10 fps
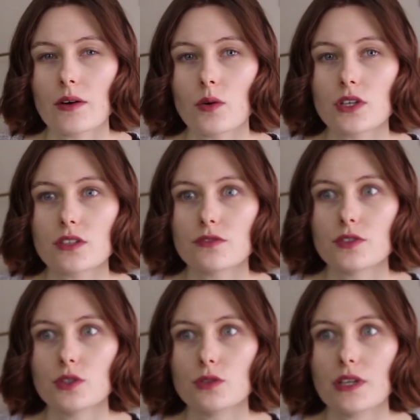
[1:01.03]
I order
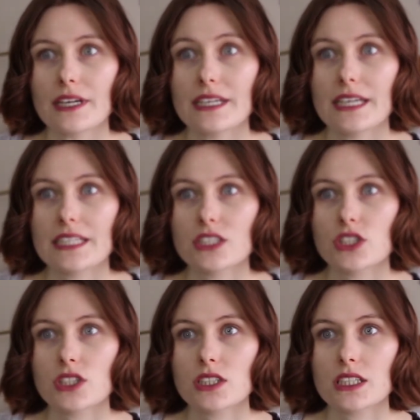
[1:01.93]
food
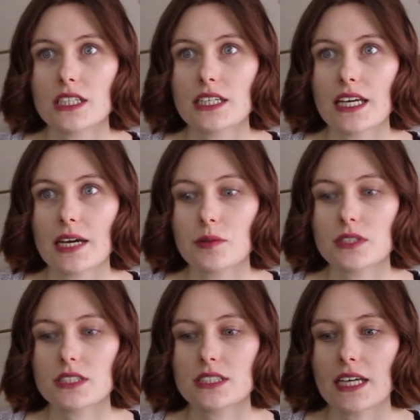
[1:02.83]
occasionally, and I
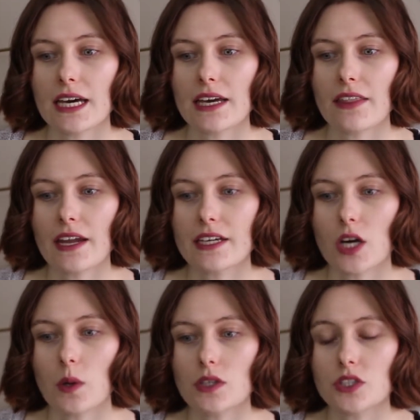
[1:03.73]
wouldn't say that I
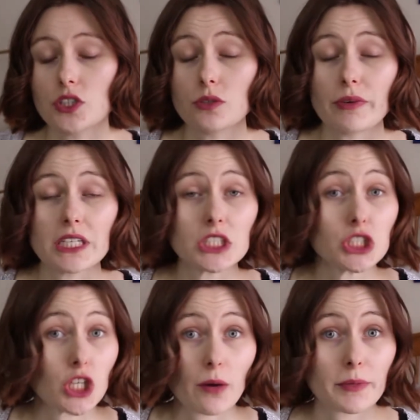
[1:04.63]
go on too many
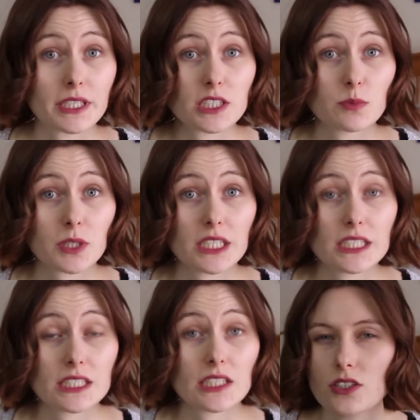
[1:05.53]
shopping
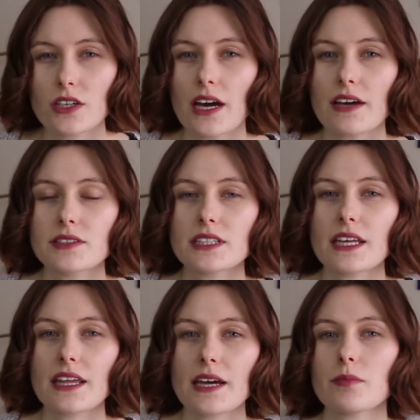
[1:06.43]
sprees. So yeah, I'd
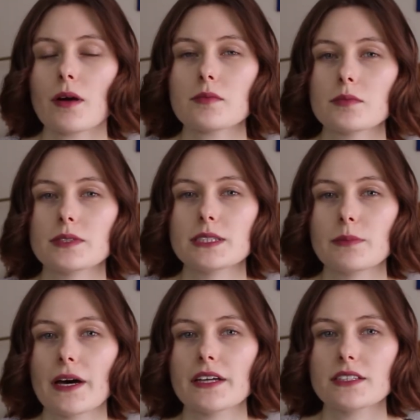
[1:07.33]
say that I probably
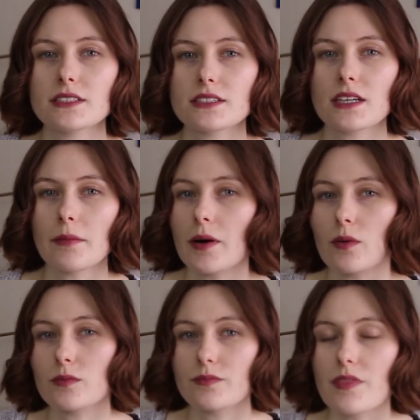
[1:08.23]
spend
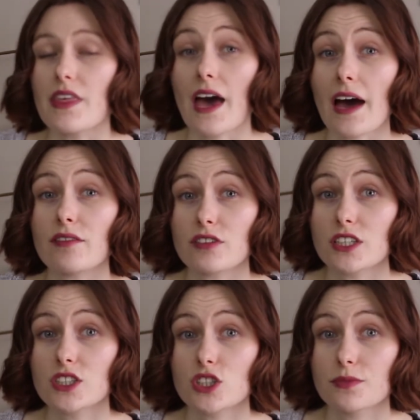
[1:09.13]
about the
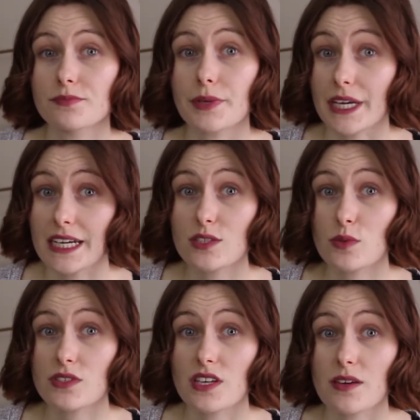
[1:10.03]
average, but I guess
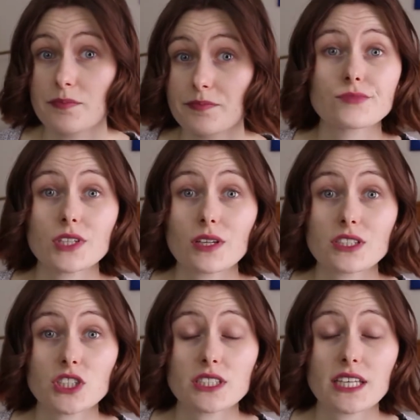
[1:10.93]
we'll see. So
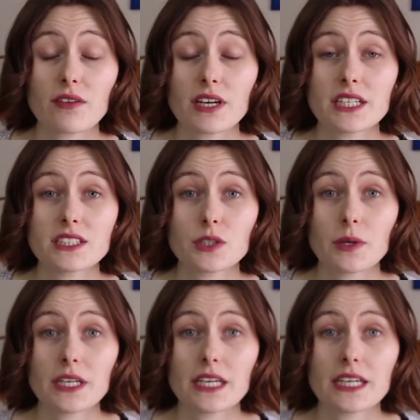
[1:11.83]
let's just get right into
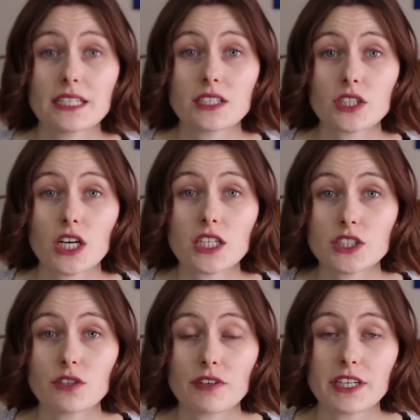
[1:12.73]
it and
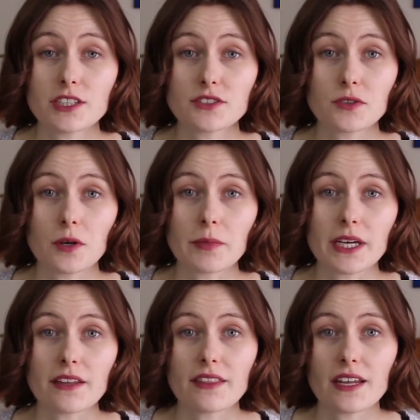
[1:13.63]
cross your fingers for
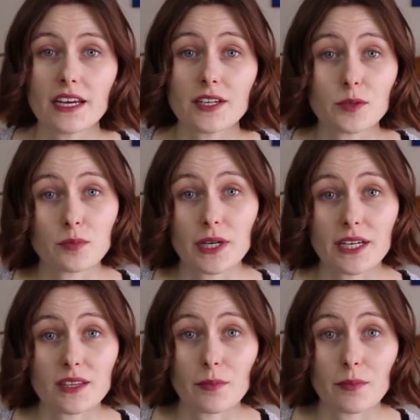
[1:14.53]
me that I don't break